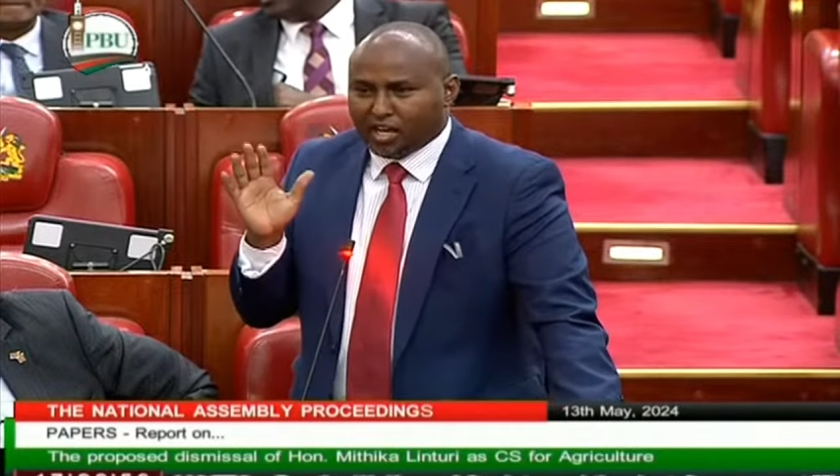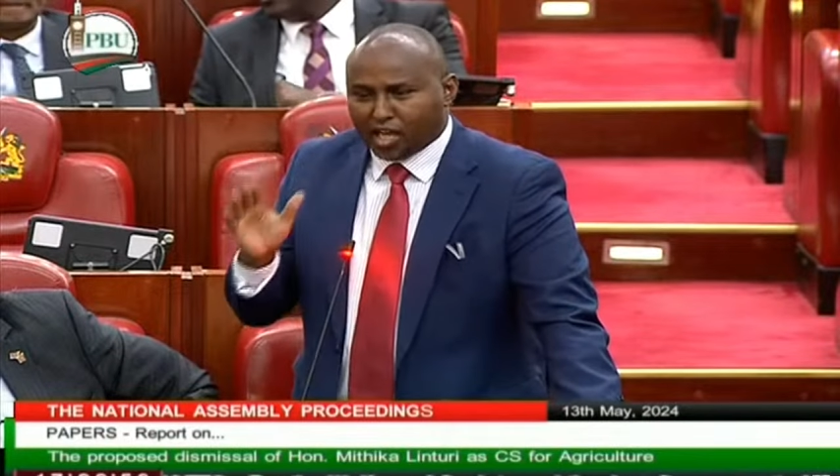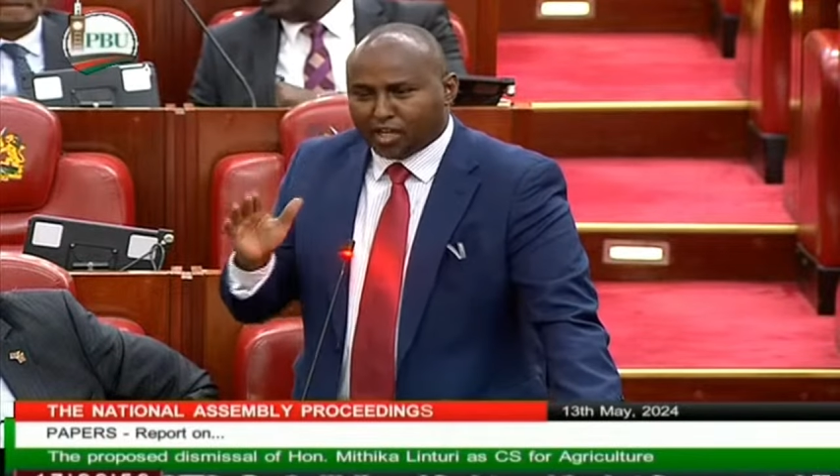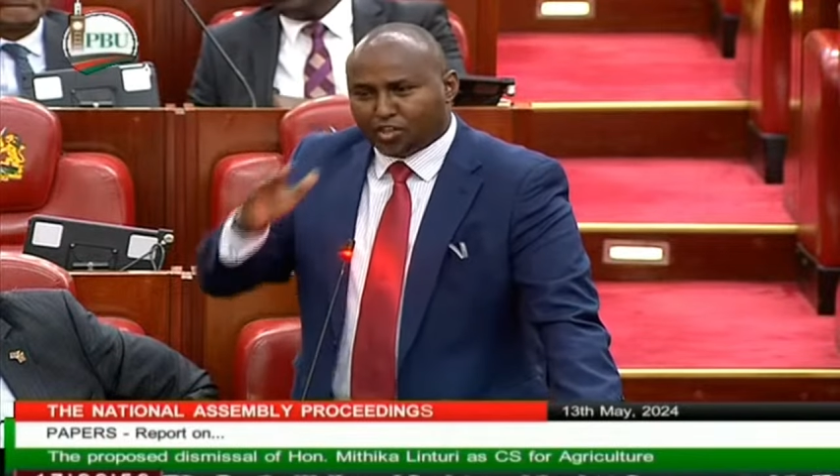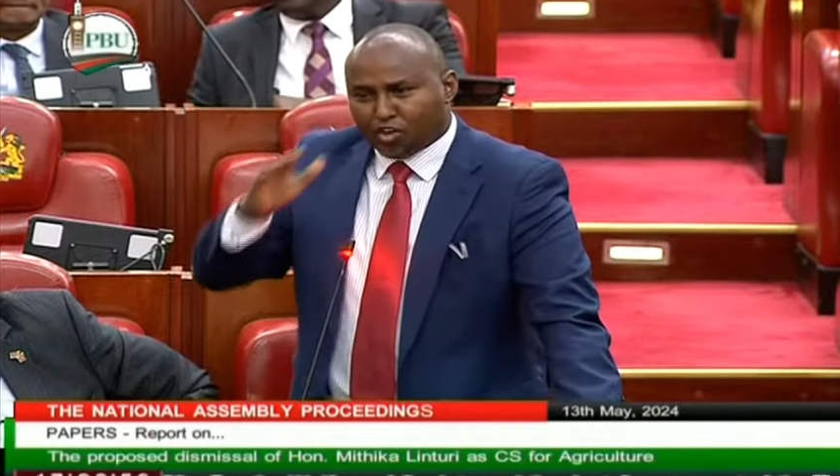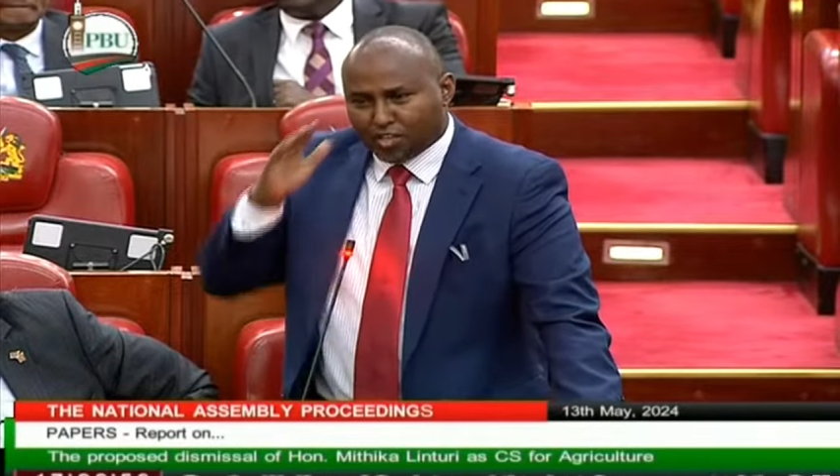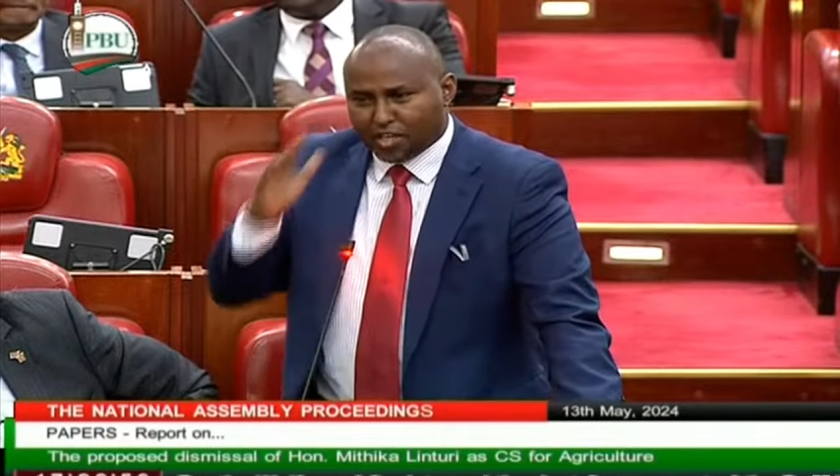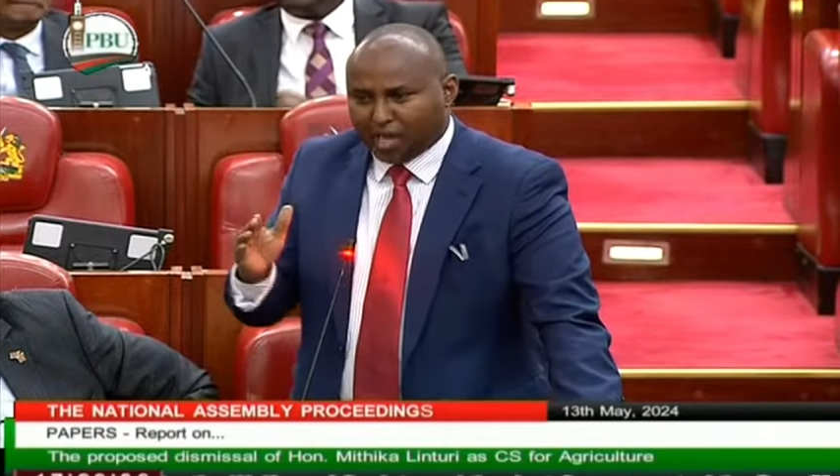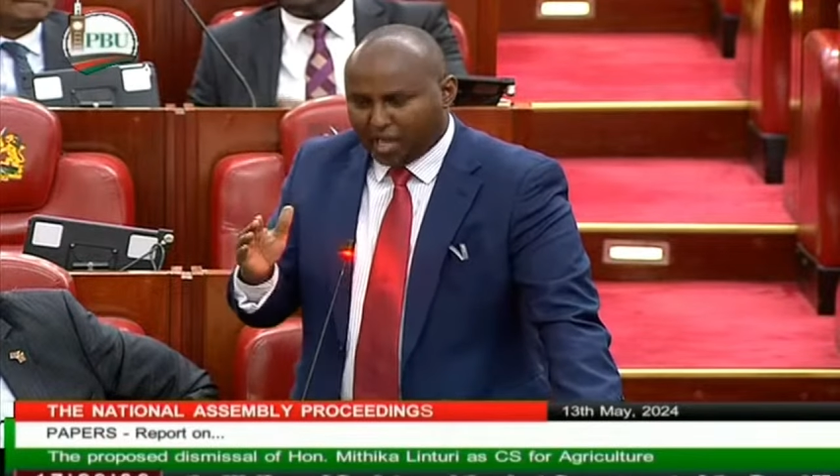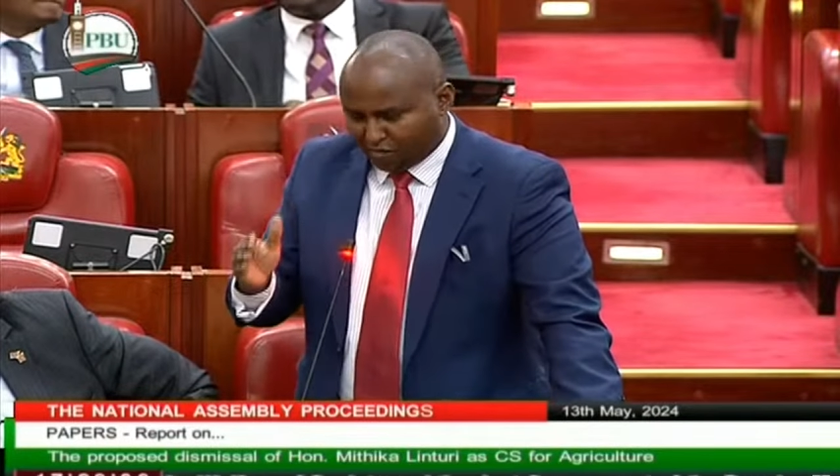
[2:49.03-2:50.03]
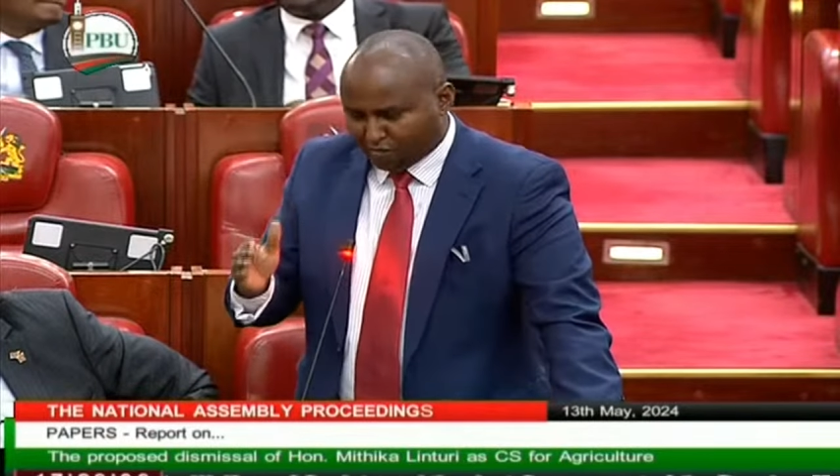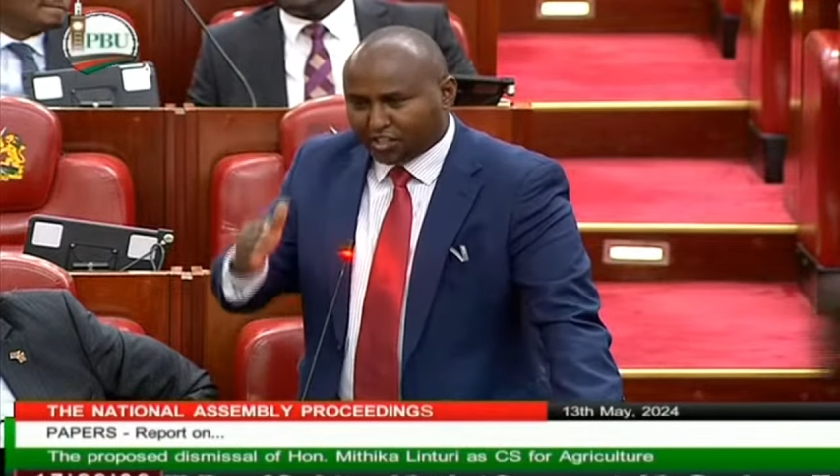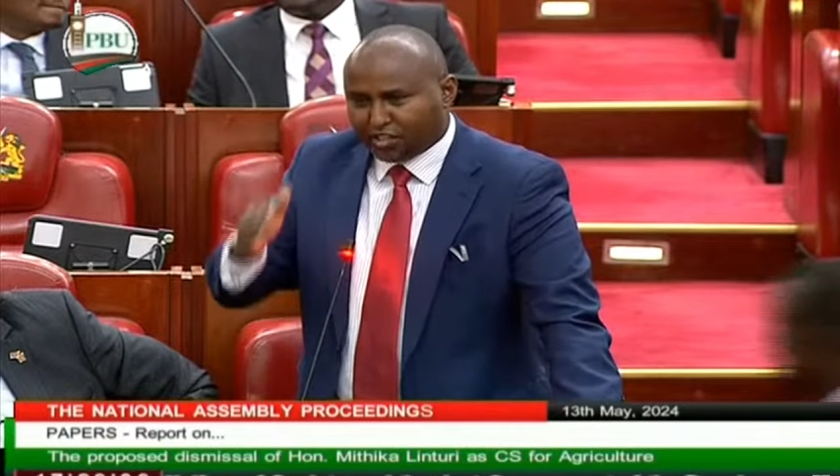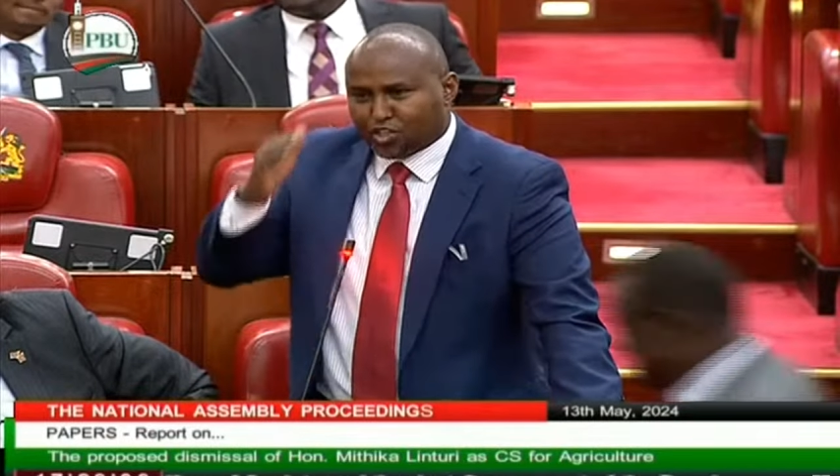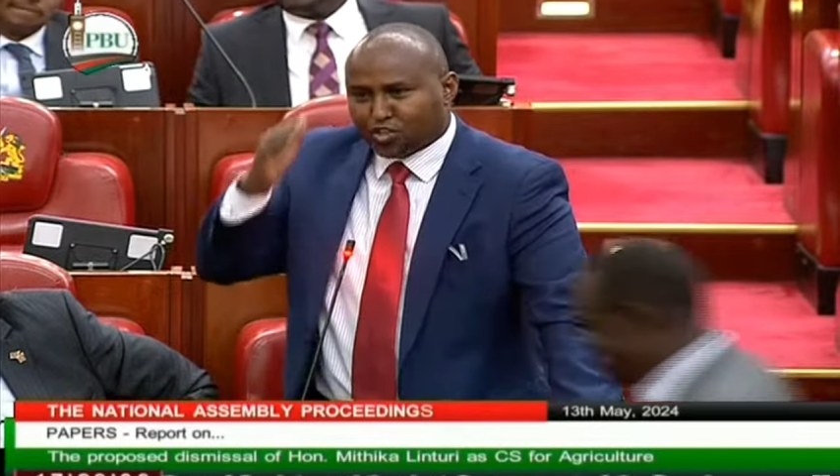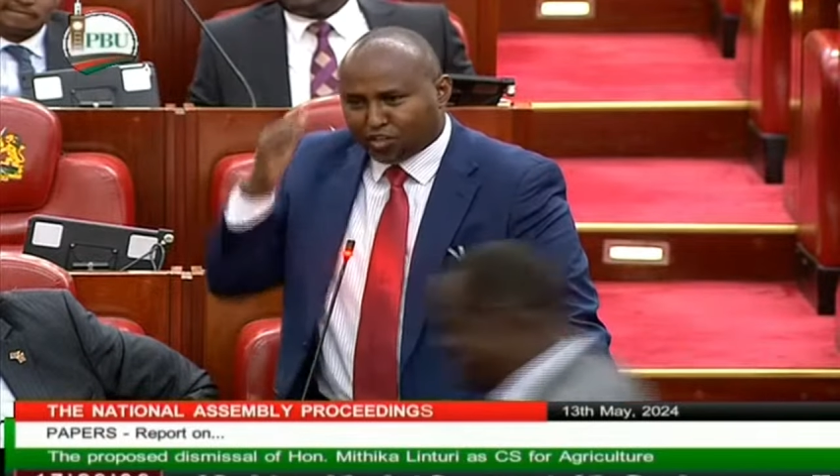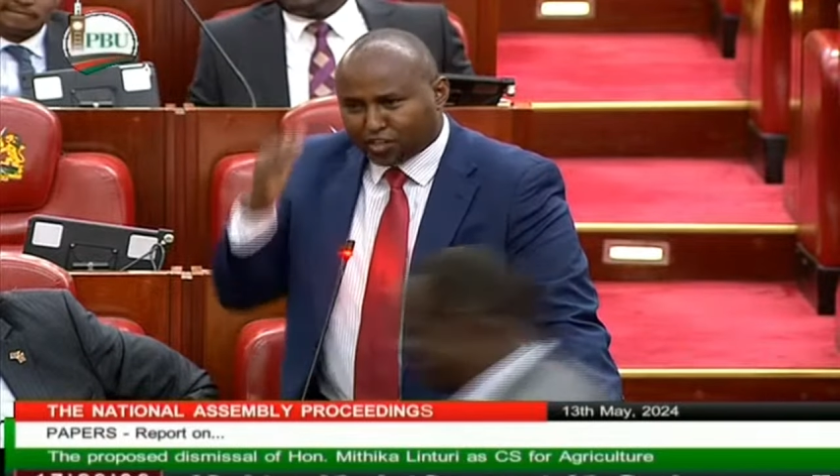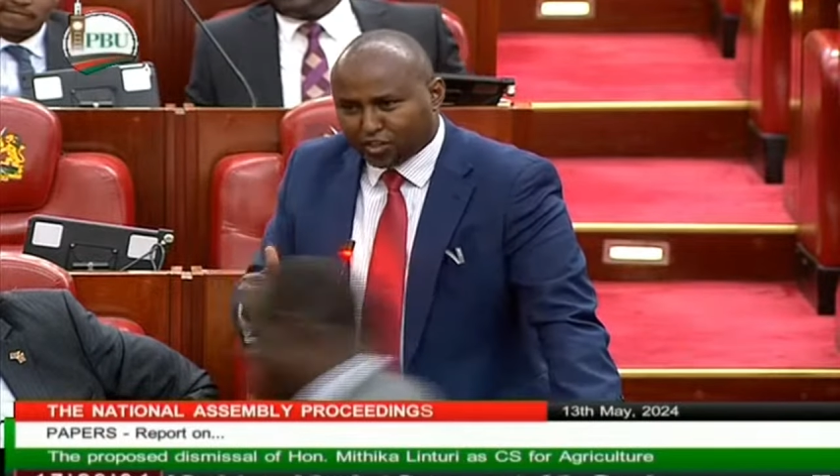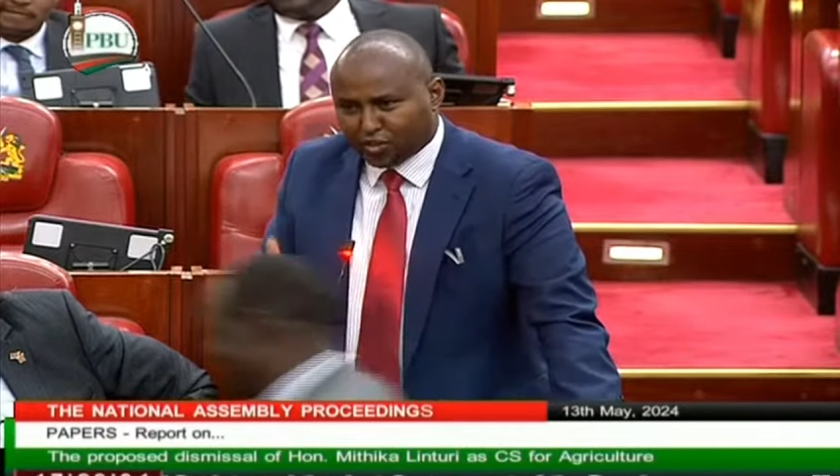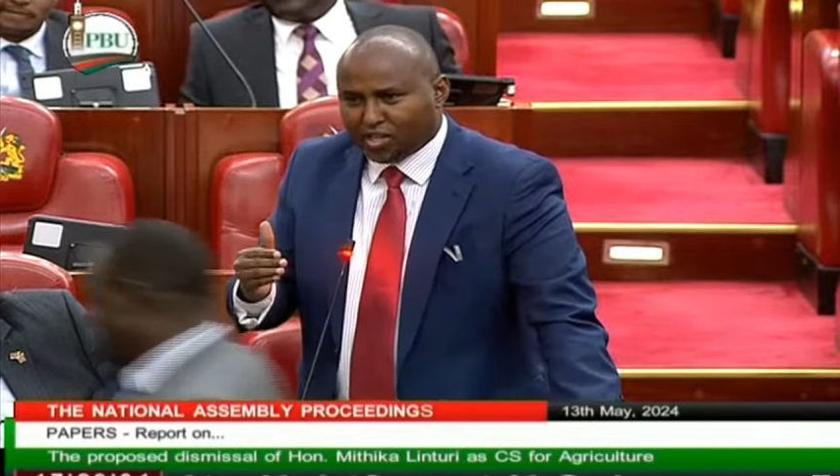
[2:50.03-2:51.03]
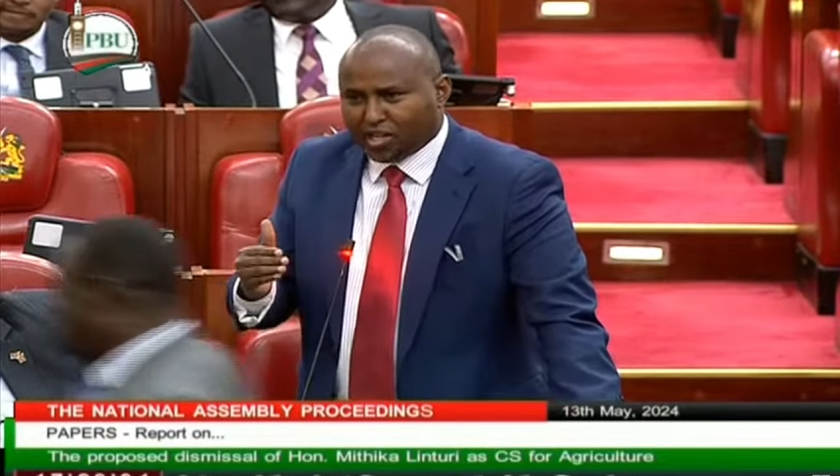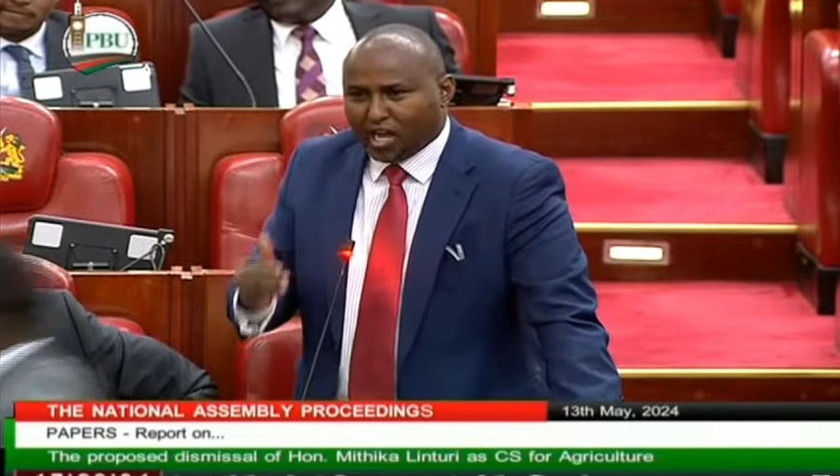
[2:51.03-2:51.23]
I know them. I have been in this corridor.